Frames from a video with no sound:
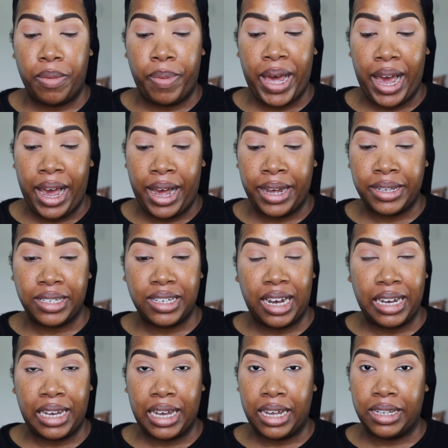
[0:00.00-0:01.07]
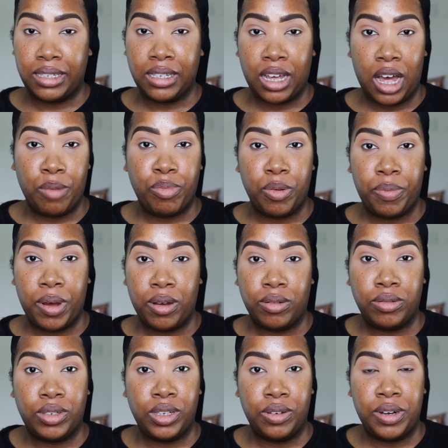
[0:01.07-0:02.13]
past, I guess, couple
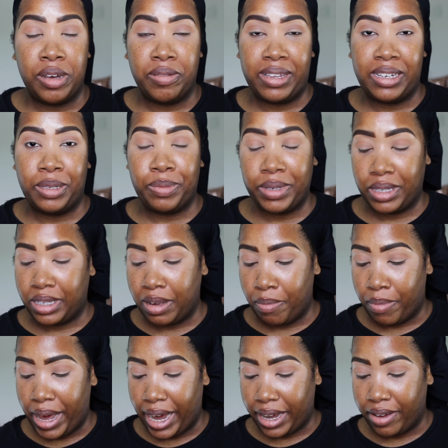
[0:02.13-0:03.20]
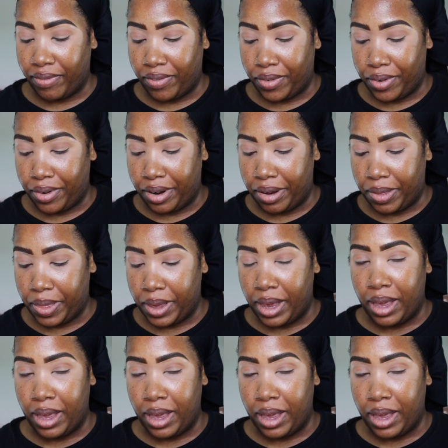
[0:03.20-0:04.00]
posts, you know, there's been some back and forth